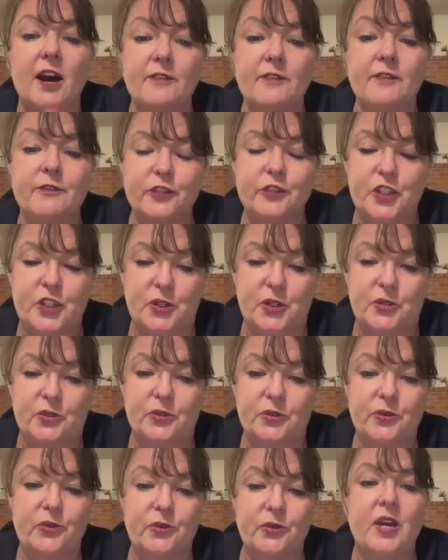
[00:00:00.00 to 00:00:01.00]
of
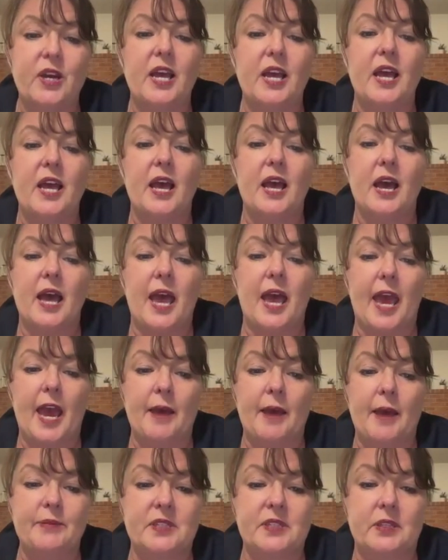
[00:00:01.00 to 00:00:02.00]
two
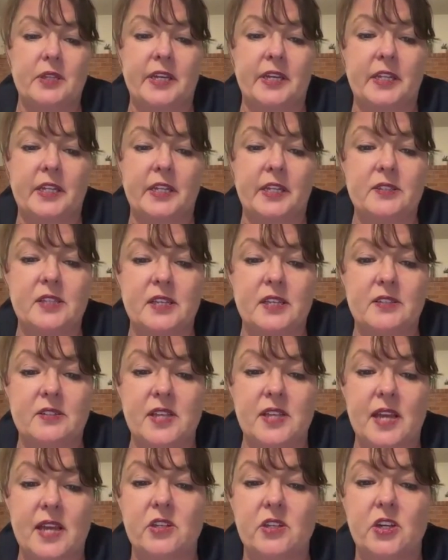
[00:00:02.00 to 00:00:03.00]
apps ladies in
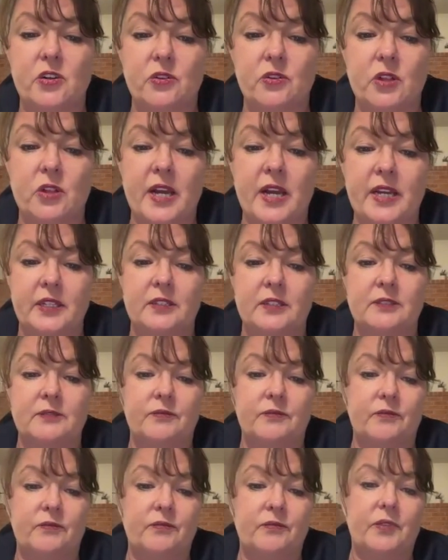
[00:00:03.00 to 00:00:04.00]
South Carolina.
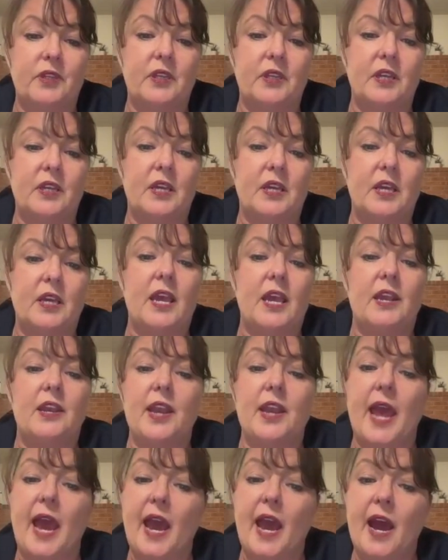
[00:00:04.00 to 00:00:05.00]

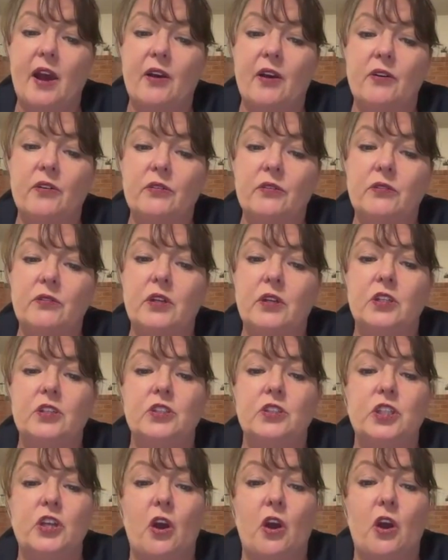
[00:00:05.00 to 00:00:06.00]
Now
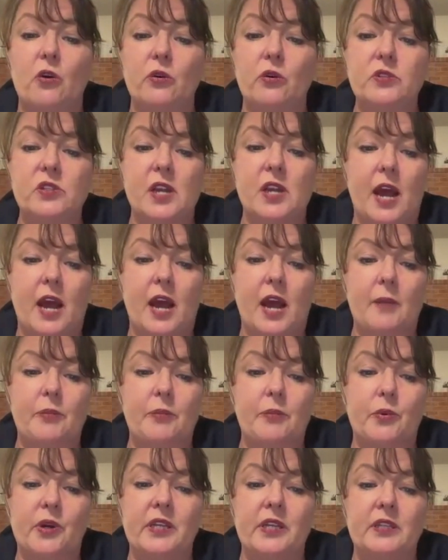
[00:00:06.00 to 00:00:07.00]
she owns and
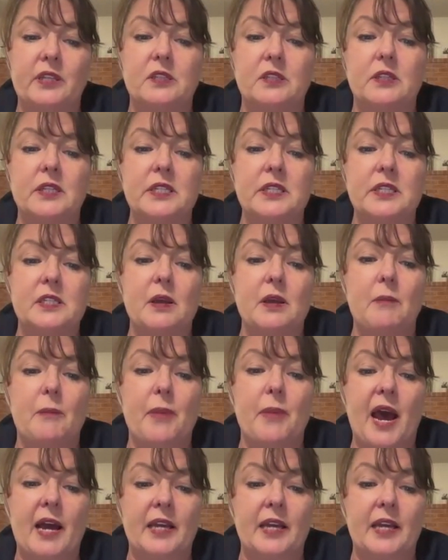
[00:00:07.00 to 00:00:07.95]
operates Lisa